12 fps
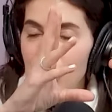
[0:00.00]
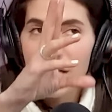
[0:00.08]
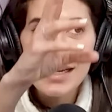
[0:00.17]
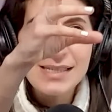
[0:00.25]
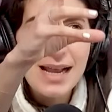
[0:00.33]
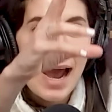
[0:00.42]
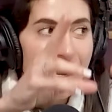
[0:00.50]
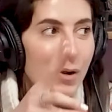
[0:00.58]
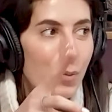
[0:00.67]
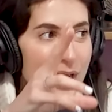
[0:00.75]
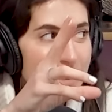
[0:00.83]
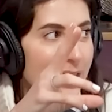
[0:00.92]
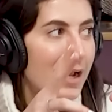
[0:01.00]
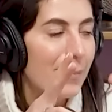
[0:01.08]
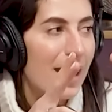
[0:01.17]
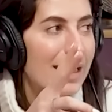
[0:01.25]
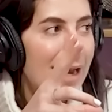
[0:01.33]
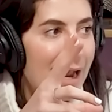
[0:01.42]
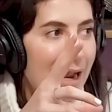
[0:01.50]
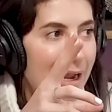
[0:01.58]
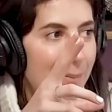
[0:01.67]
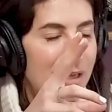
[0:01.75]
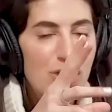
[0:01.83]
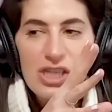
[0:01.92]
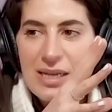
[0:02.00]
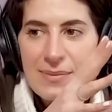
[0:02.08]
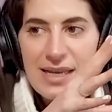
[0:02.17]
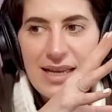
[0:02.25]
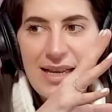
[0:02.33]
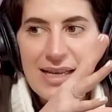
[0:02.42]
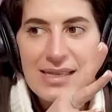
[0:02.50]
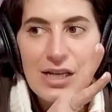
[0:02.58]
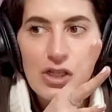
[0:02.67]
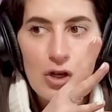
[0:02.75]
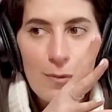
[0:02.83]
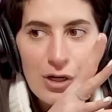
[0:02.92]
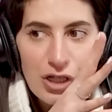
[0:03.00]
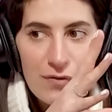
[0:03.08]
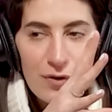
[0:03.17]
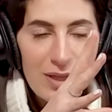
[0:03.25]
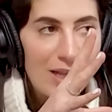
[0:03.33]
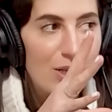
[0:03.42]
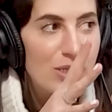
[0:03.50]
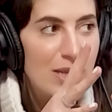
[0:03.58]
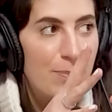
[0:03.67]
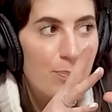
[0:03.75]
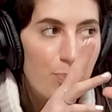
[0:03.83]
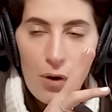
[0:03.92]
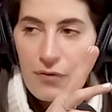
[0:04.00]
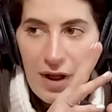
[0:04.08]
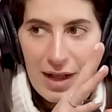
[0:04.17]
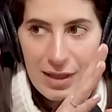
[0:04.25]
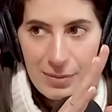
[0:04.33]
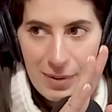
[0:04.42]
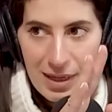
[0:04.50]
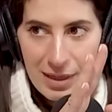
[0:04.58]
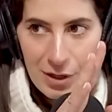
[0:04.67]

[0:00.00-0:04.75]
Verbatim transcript: He's got it with like my name. It just seems like he yeah. has like too much info. Like he's like profiling me a little